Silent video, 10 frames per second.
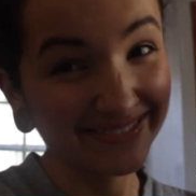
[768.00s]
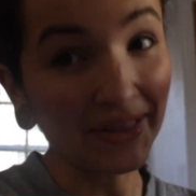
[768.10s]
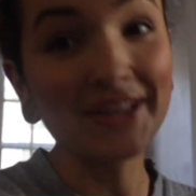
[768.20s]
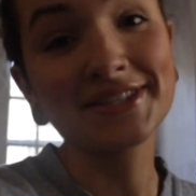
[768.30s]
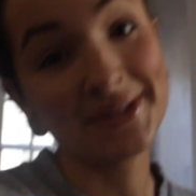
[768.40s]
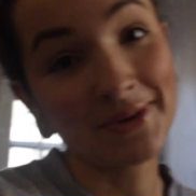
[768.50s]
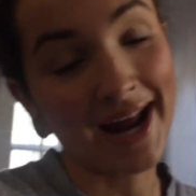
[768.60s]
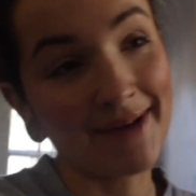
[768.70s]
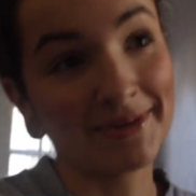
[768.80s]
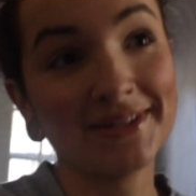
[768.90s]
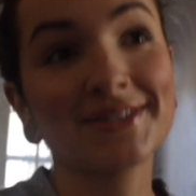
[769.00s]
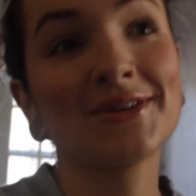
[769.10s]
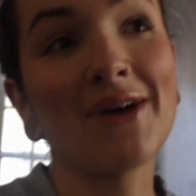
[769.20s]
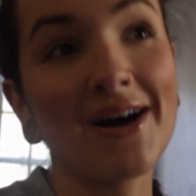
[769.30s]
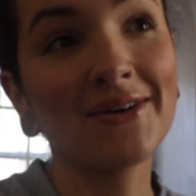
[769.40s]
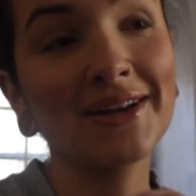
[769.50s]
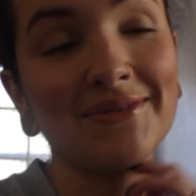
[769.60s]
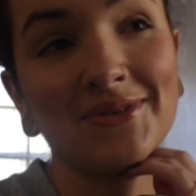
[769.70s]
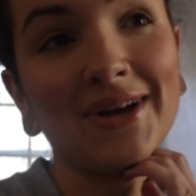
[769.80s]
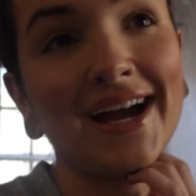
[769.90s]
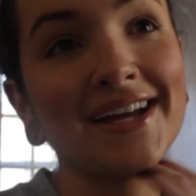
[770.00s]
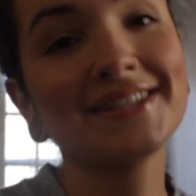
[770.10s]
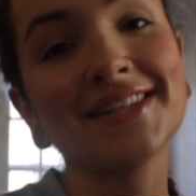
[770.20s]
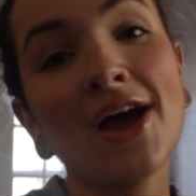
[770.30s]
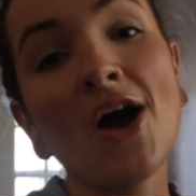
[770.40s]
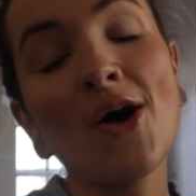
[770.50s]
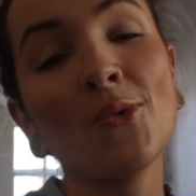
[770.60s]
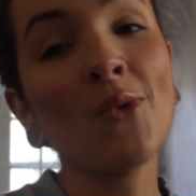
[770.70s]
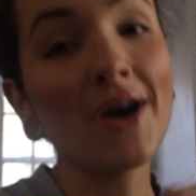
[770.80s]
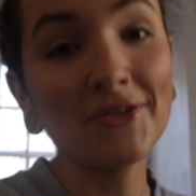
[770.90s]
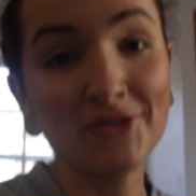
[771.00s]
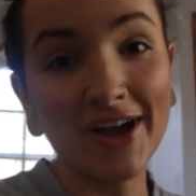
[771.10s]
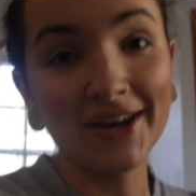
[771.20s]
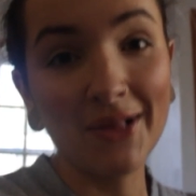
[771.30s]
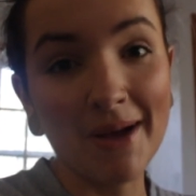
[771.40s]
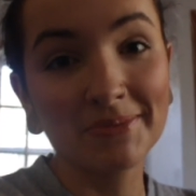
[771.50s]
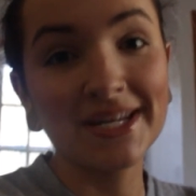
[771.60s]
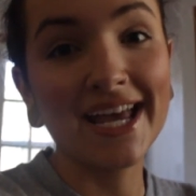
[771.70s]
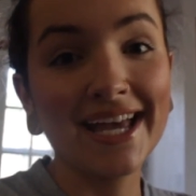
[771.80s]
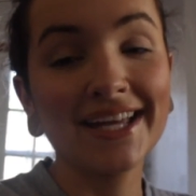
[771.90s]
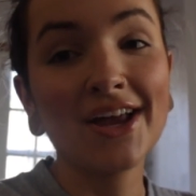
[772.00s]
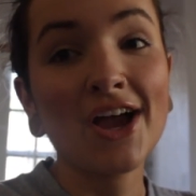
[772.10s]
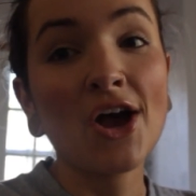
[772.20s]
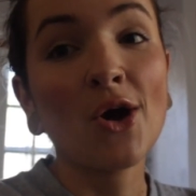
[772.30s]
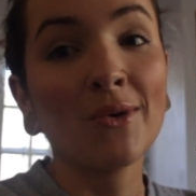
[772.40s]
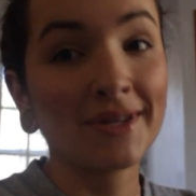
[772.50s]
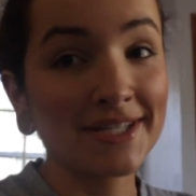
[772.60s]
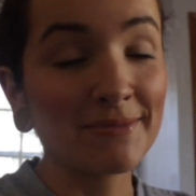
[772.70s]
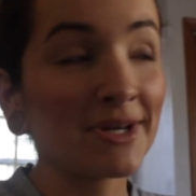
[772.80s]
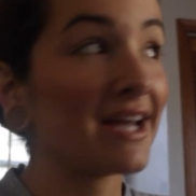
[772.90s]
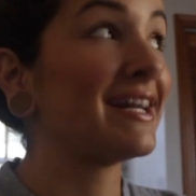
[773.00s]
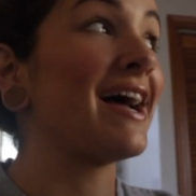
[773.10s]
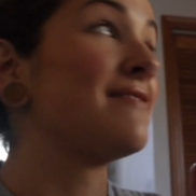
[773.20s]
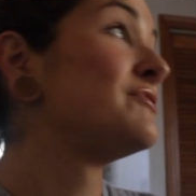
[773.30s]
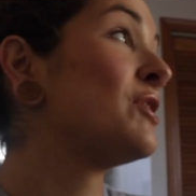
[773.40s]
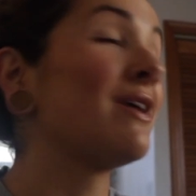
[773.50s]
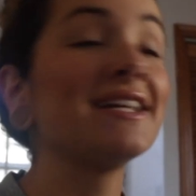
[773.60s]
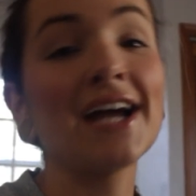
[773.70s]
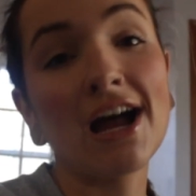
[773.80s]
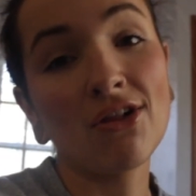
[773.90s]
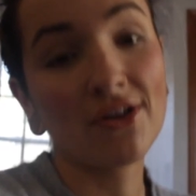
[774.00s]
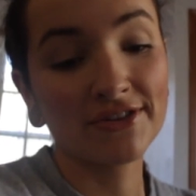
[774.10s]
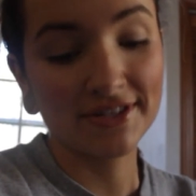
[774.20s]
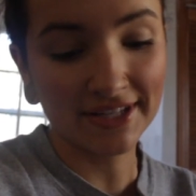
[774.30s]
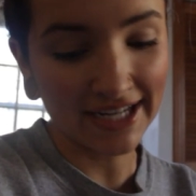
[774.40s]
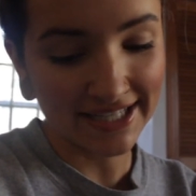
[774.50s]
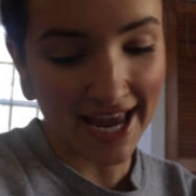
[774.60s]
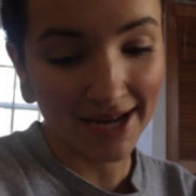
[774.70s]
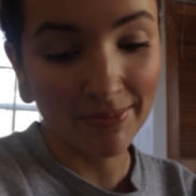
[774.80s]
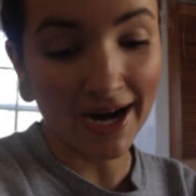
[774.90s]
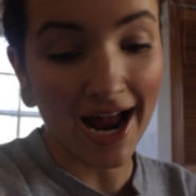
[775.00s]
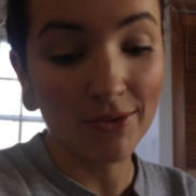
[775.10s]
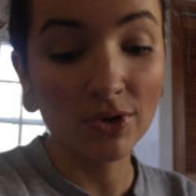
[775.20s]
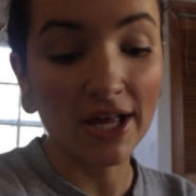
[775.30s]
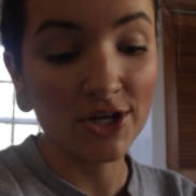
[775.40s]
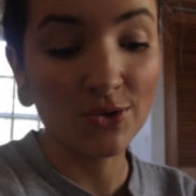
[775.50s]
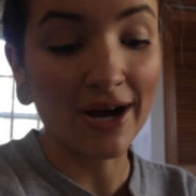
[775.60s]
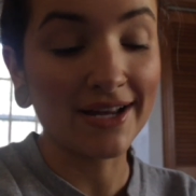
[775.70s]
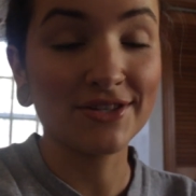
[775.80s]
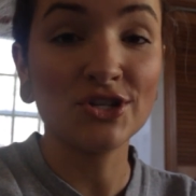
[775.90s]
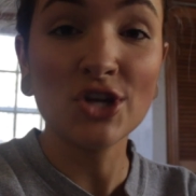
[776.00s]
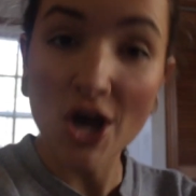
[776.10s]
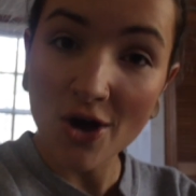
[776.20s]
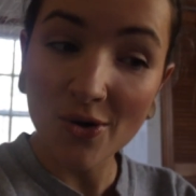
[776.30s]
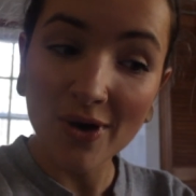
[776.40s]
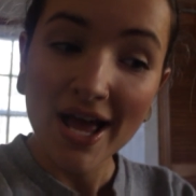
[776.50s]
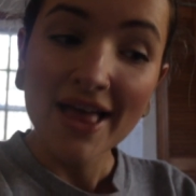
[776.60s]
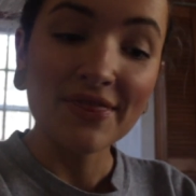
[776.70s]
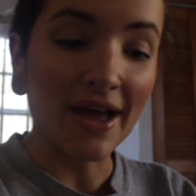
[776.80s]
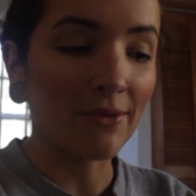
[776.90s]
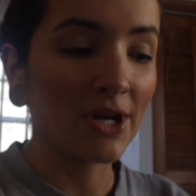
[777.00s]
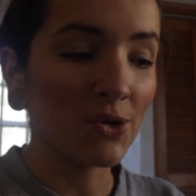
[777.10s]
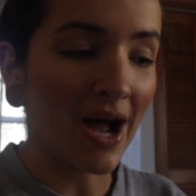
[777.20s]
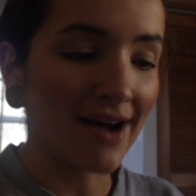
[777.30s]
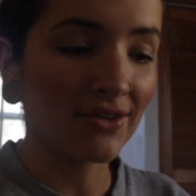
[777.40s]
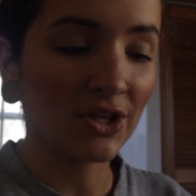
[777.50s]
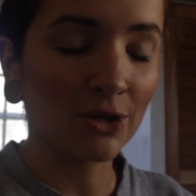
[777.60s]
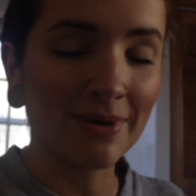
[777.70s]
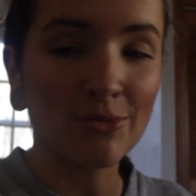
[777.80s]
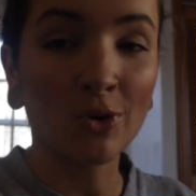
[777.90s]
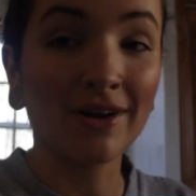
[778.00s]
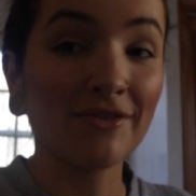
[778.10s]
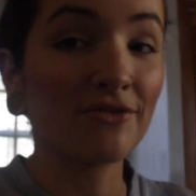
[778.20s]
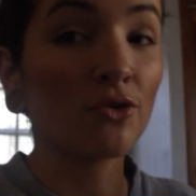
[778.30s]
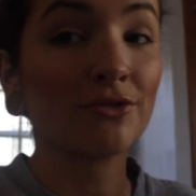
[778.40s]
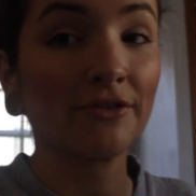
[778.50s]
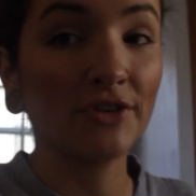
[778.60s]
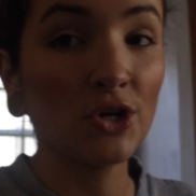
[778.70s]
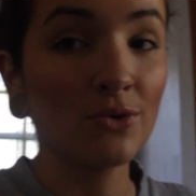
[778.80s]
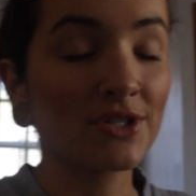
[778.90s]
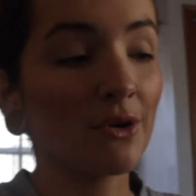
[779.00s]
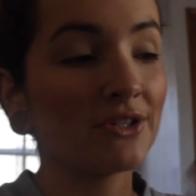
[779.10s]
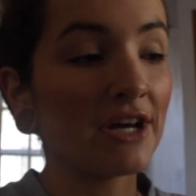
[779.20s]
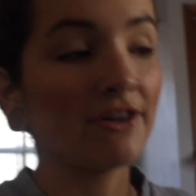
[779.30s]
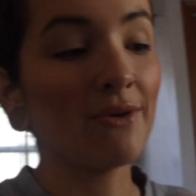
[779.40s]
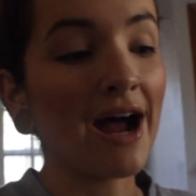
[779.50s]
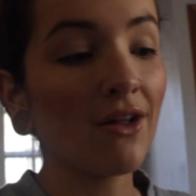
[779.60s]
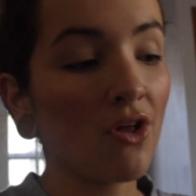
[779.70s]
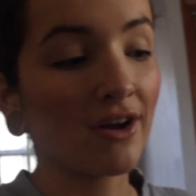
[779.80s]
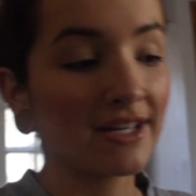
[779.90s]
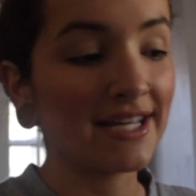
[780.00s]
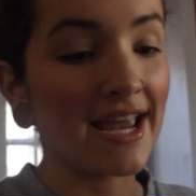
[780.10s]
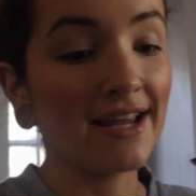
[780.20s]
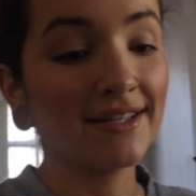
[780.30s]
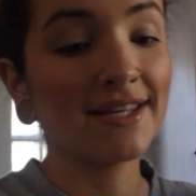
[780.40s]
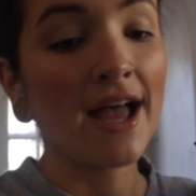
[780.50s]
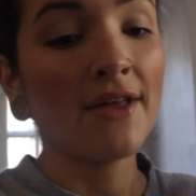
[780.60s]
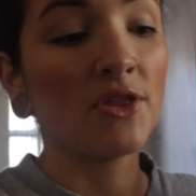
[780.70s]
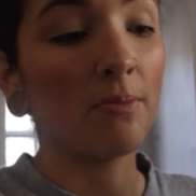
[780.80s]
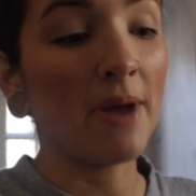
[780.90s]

Let's see what happens. So I'll give you guys one final update once I'm done. I have no idea how long this is gonna take, but I will let you guys know. That way you have a little bit more of a full review. So I'll tell you how long it takes, the